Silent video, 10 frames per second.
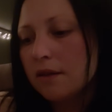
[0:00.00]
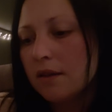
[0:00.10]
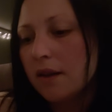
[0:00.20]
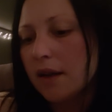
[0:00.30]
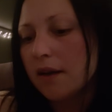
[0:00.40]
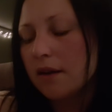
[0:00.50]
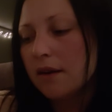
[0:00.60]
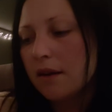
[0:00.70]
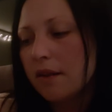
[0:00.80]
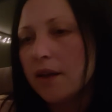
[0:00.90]
that
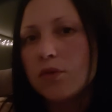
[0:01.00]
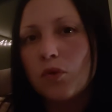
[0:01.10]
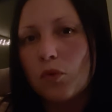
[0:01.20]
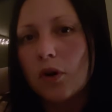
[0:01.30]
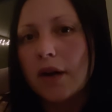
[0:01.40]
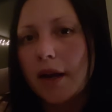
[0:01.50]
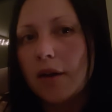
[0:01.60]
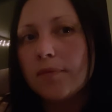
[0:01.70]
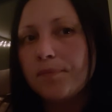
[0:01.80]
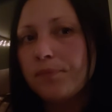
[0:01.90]
things will work
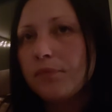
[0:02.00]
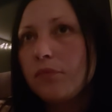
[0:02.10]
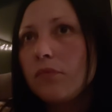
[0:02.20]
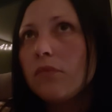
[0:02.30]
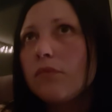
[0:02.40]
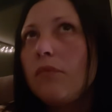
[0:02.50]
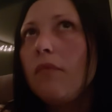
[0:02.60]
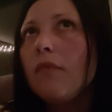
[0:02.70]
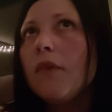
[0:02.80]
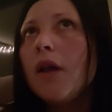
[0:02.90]
out.
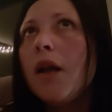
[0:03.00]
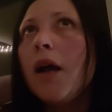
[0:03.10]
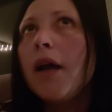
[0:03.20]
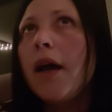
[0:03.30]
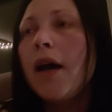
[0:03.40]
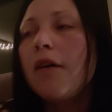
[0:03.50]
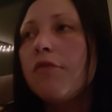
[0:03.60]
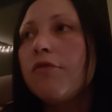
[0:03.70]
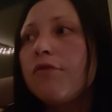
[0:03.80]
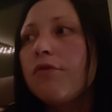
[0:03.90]
And I
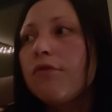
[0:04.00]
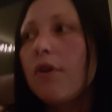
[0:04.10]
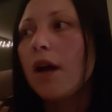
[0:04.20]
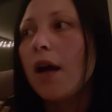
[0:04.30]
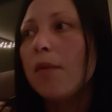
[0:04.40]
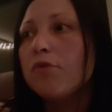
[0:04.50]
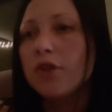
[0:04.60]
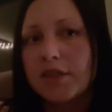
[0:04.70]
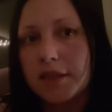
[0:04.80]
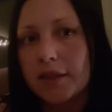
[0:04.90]
have, I'm
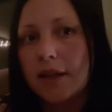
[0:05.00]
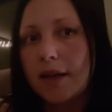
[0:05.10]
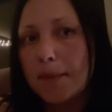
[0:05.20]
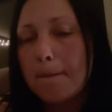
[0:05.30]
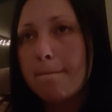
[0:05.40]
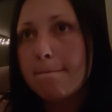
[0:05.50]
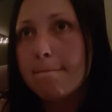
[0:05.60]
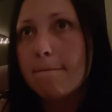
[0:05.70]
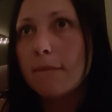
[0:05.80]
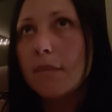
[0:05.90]
trusting that.
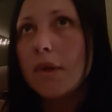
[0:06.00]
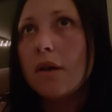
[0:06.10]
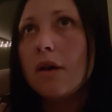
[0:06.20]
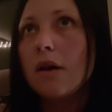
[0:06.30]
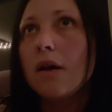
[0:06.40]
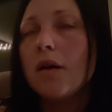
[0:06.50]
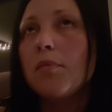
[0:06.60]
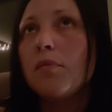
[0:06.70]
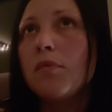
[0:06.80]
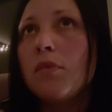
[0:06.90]

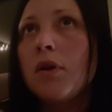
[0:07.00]
Um,